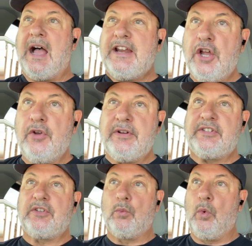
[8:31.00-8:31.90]
I
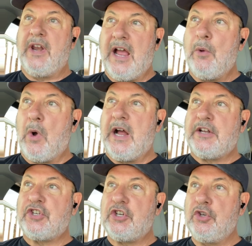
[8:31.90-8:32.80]
notice when I
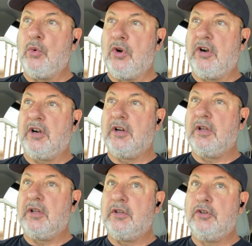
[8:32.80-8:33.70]
watch your
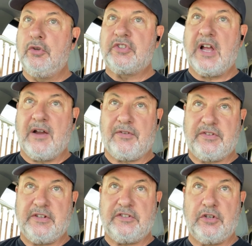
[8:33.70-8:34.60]
news
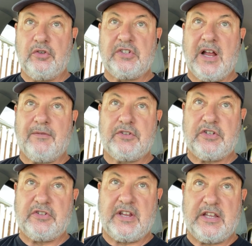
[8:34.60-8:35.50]
conferences, the news
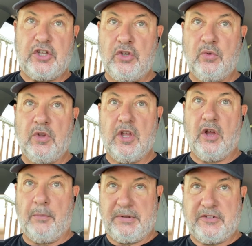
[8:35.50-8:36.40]
conferences that you
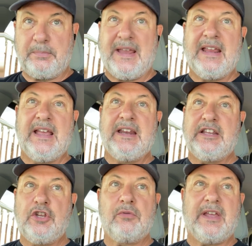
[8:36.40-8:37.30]
participate in
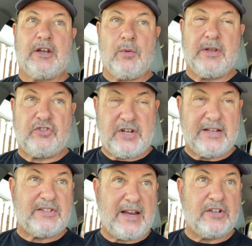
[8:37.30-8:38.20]
and you get a
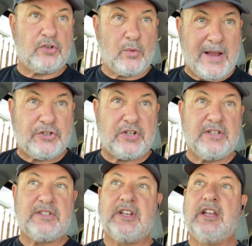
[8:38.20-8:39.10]
chance to answer
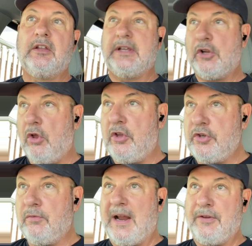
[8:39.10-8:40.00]
questions, they call
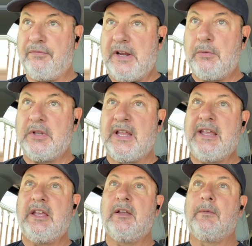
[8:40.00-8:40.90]
on you rather
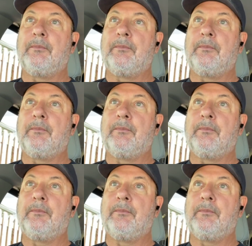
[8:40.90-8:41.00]
frequently,